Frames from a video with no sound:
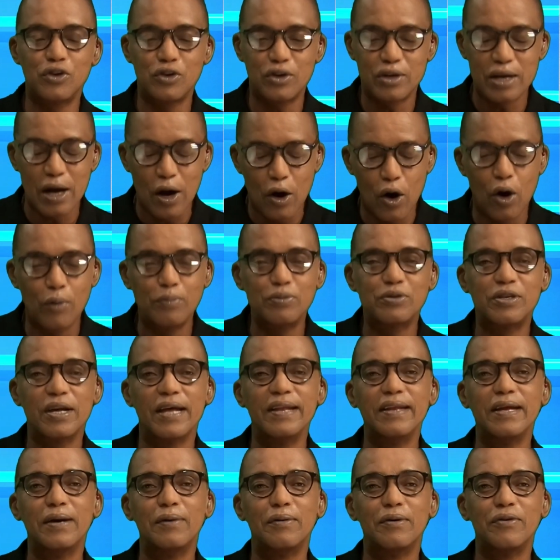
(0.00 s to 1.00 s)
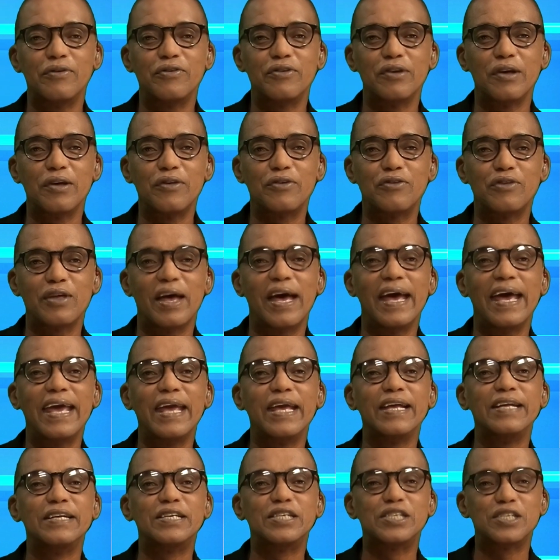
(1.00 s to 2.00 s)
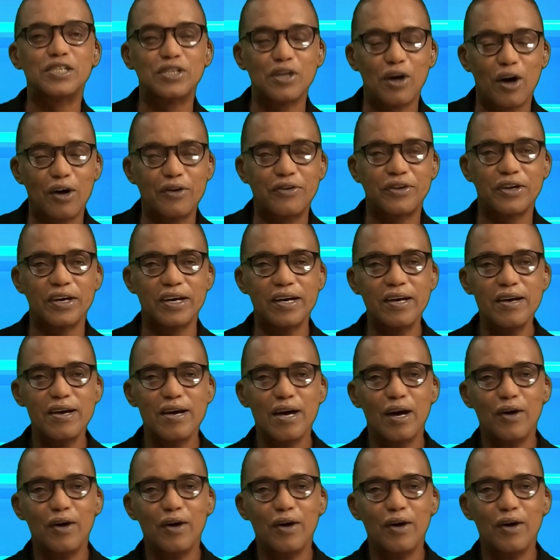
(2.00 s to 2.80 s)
I hope Sunday was just a starter